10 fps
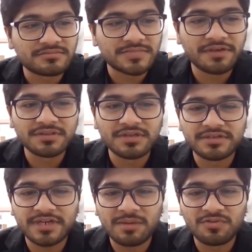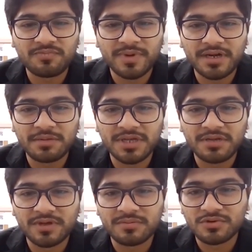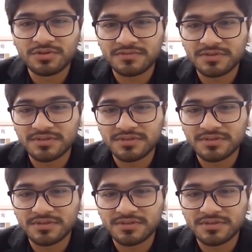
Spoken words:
Given the time of pandemic when most of